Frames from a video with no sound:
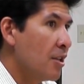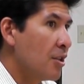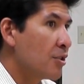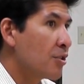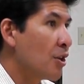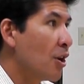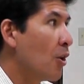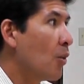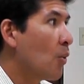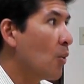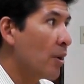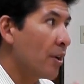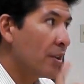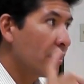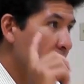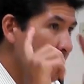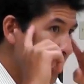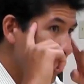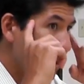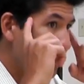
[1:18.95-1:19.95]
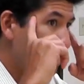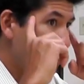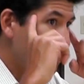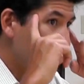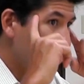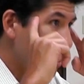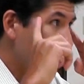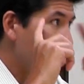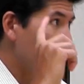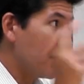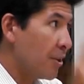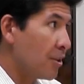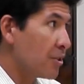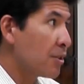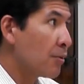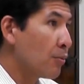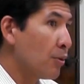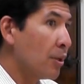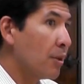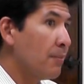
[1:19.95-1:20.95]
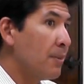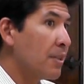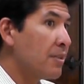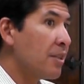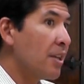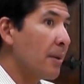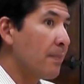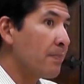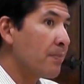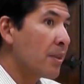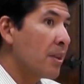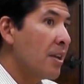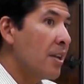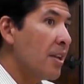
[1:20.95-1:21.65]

So here's a really big tip.